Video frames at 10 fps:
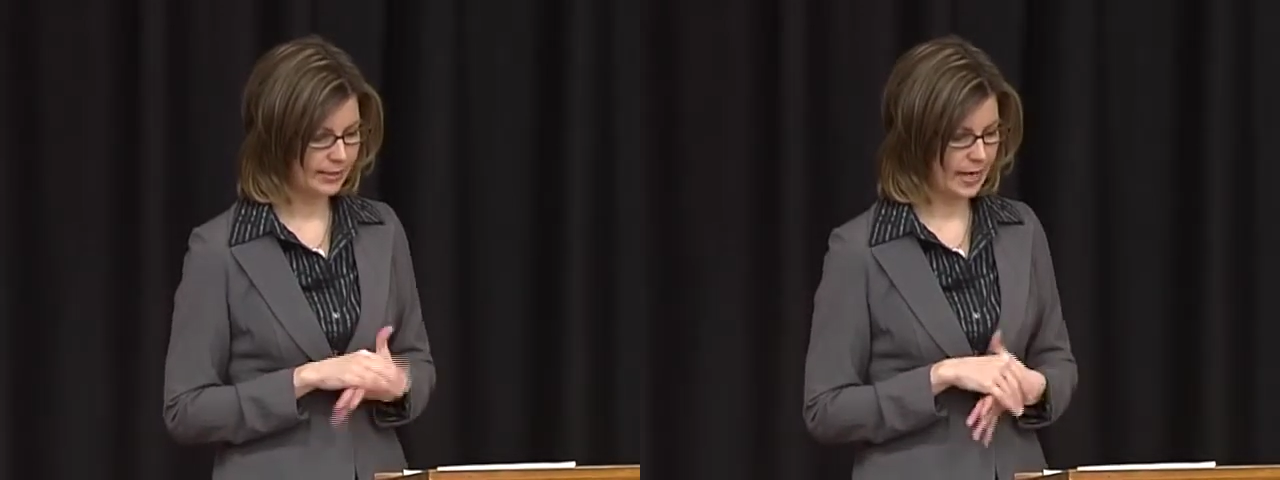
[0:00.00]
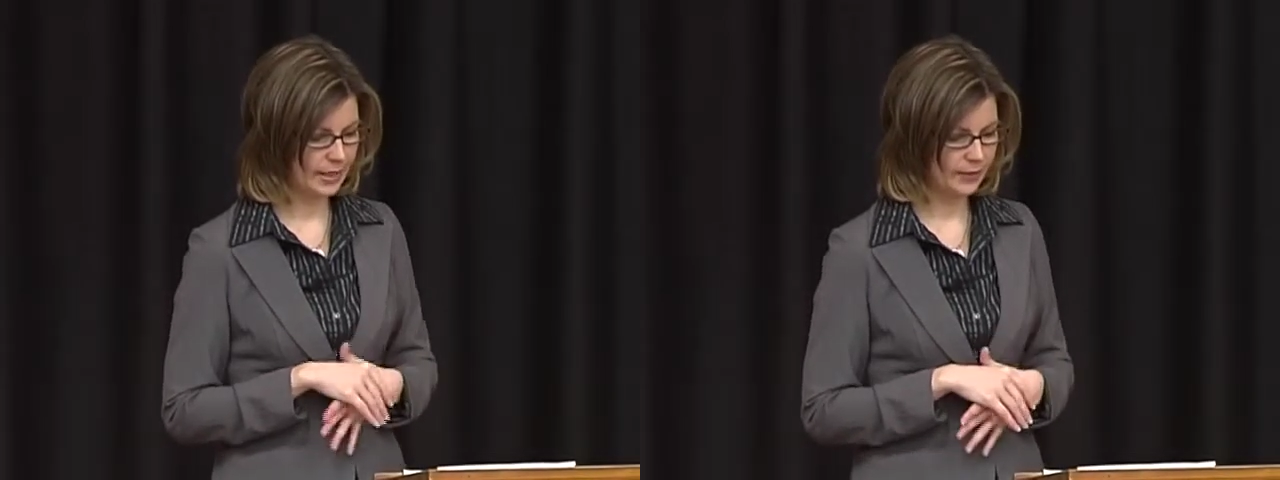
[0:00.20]

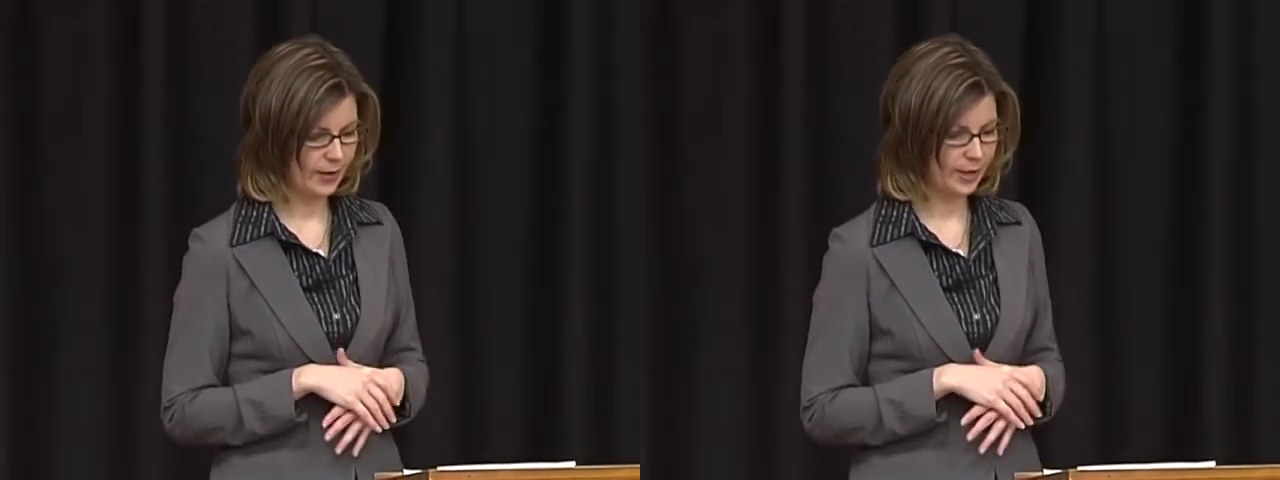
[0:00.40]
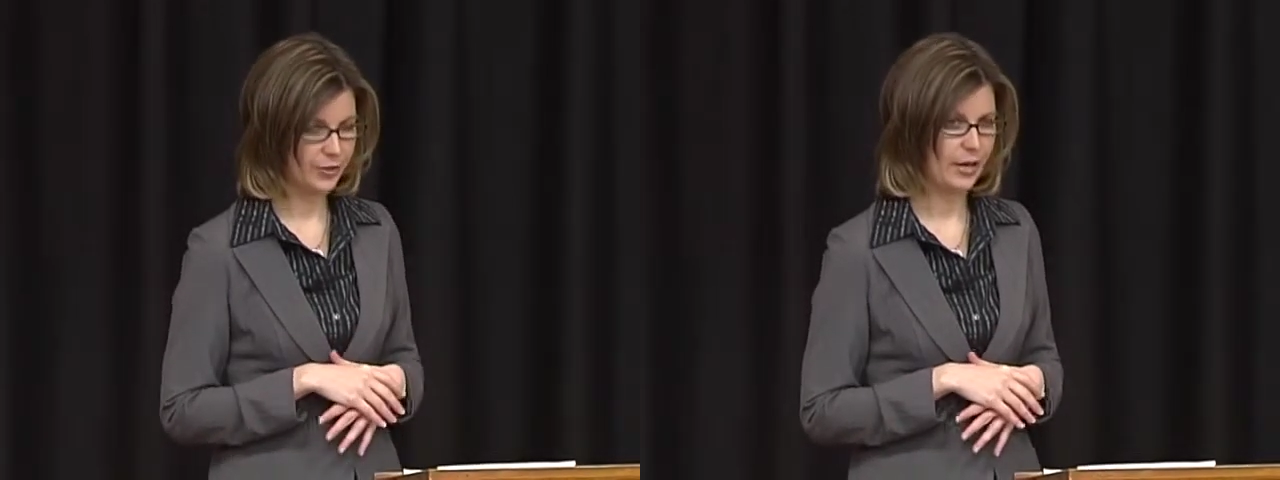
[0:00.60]

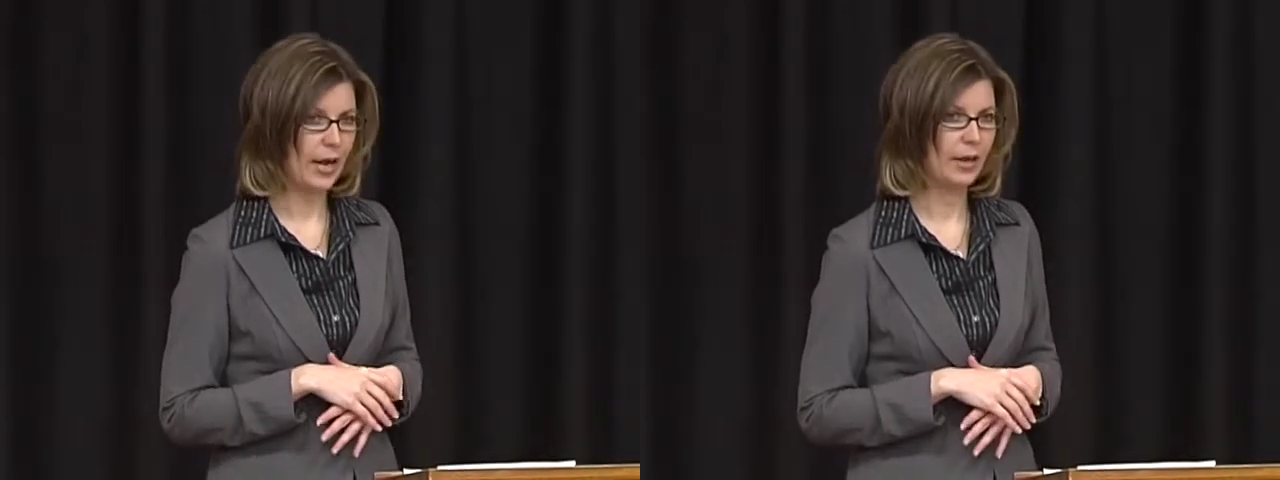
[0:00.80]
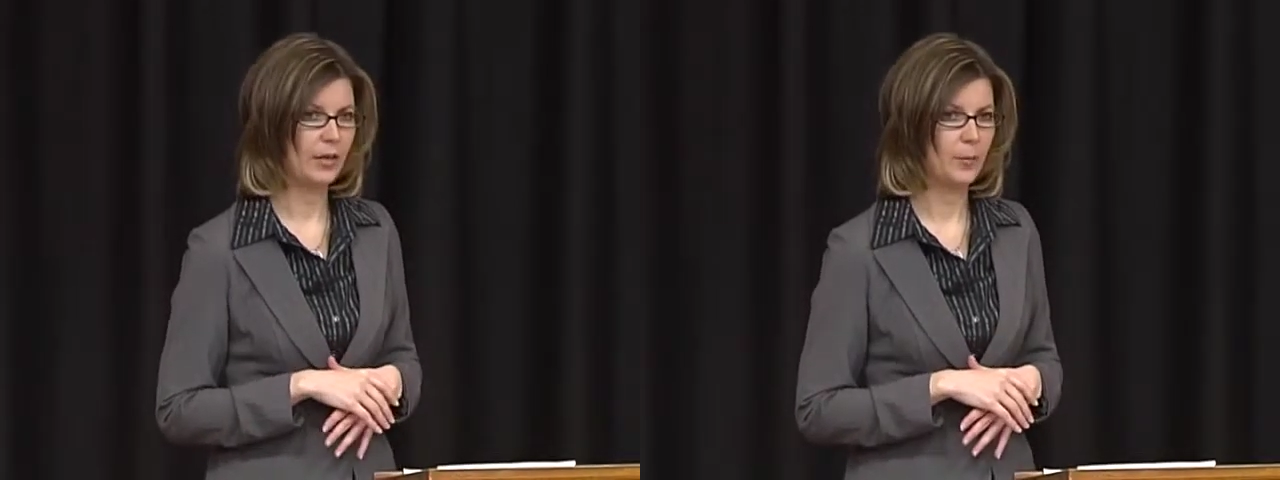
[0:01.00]
satisfactory
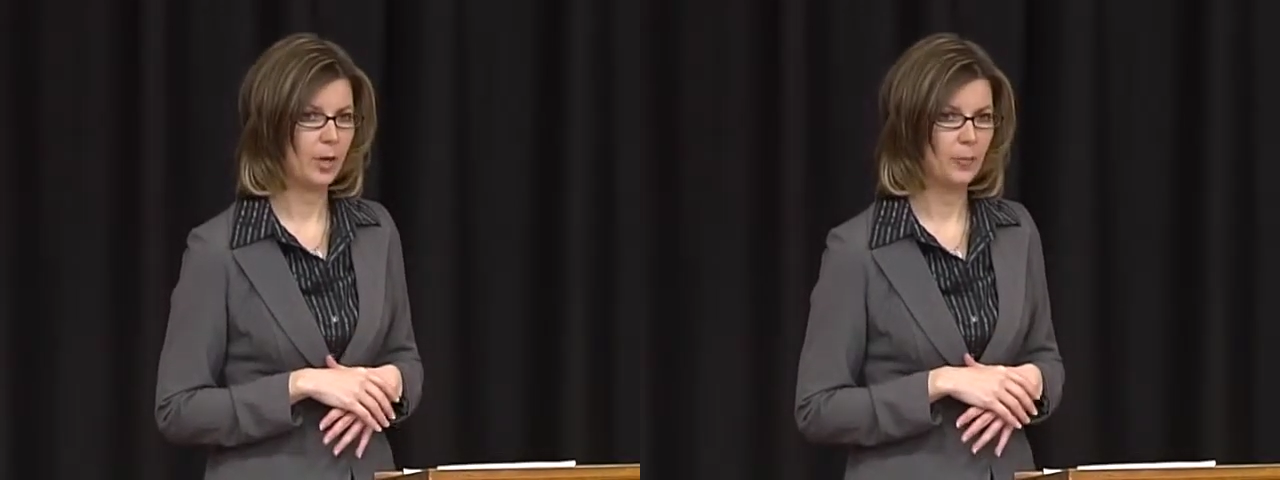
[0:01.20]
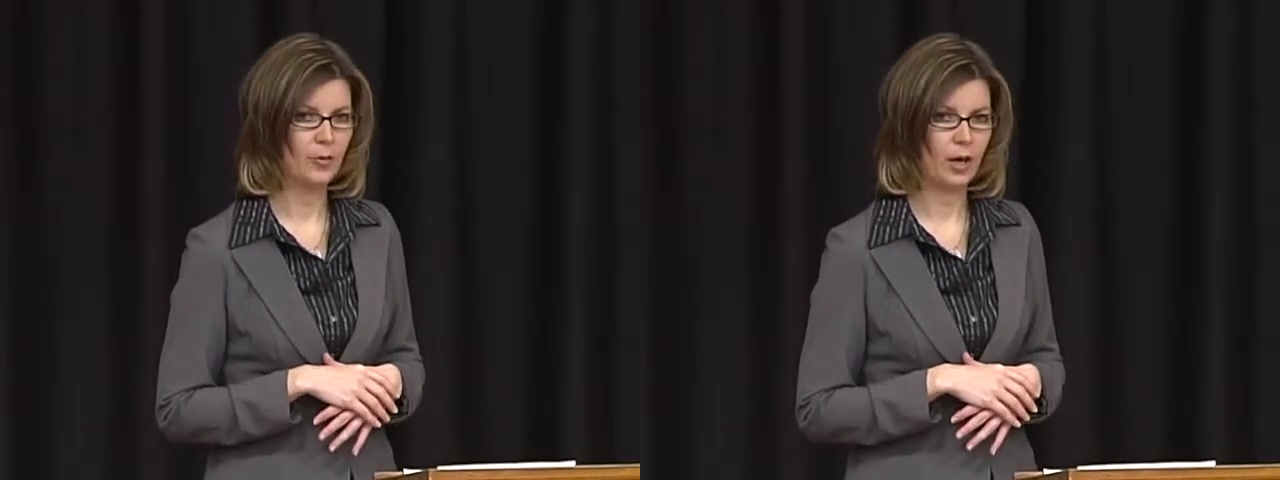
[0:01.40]

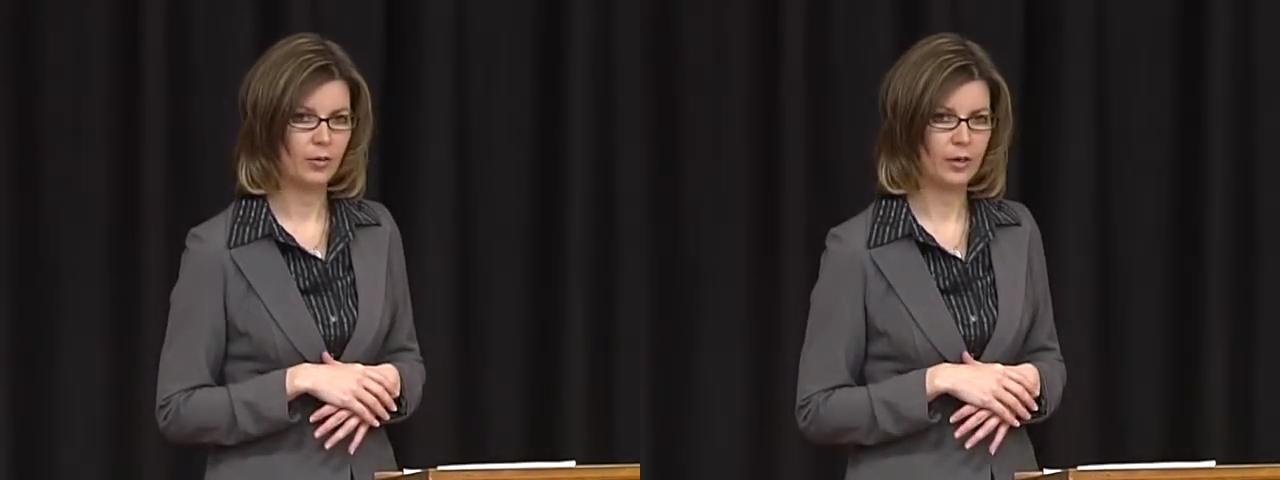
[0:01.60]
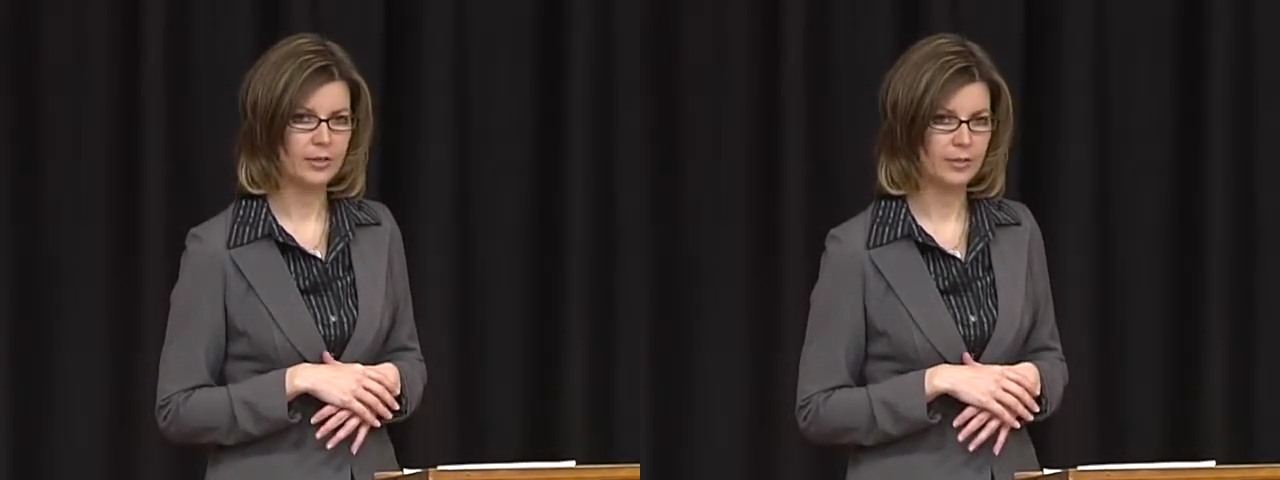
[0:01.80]
academic
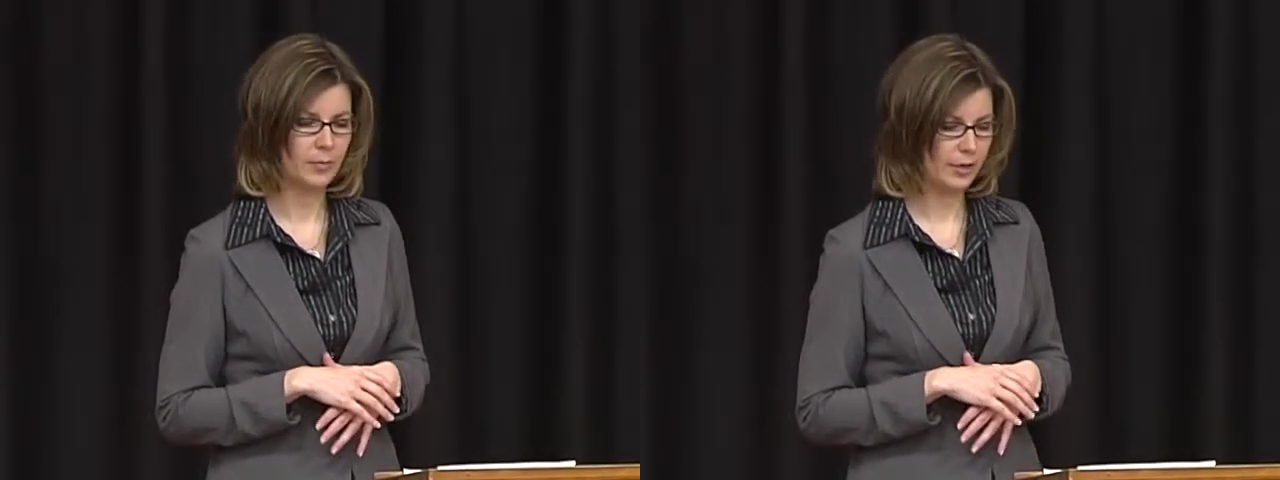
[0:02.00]
progress.